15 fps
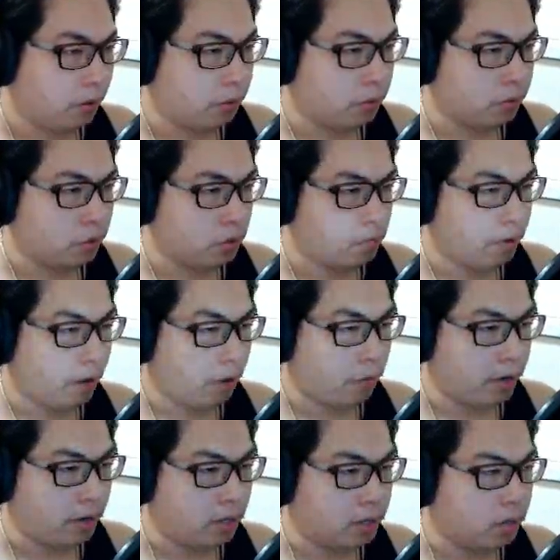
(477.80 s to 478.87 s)
was just about
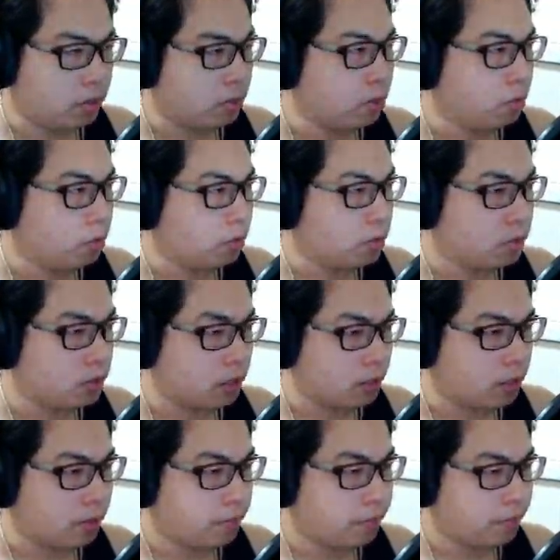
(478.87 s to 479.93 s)
ready to do its...
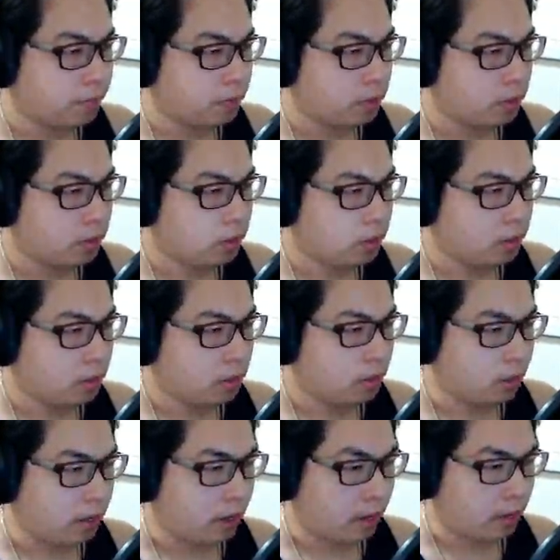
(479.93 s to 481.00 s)

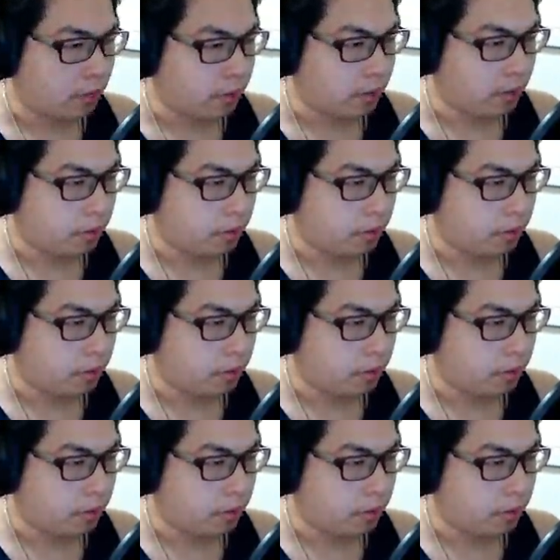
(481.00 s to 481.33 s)
there we go.